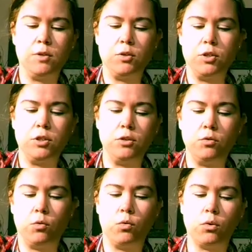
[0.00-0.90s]
smell good.
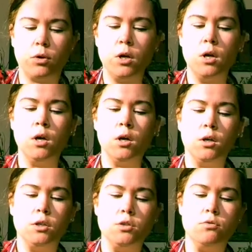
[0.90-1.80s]
Or
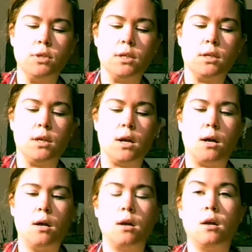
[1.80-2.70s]
you can,
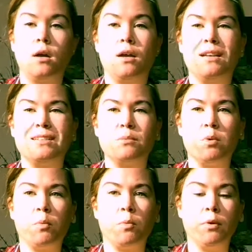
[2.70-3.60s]
some
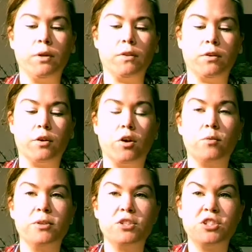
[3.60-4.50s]
people put it in their
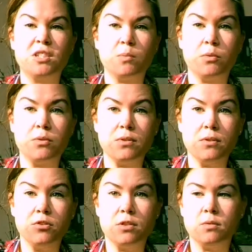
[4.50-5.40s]
garbage
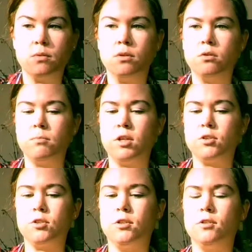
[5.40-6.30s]
disposal. Just make
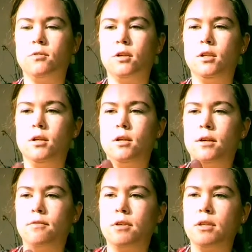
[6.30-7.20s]
sure you don't clog
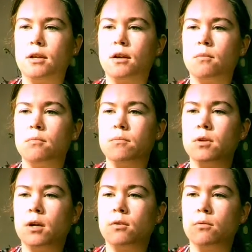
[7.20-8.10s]
everything up.
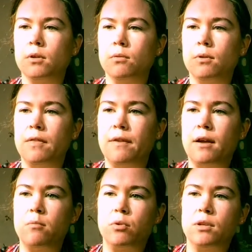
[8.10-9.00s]
You got to really run
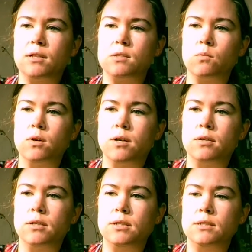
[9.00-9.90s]
that and put lots of
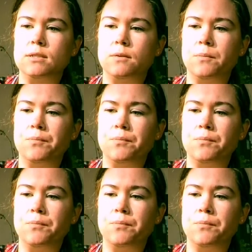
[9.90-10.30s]
water in. So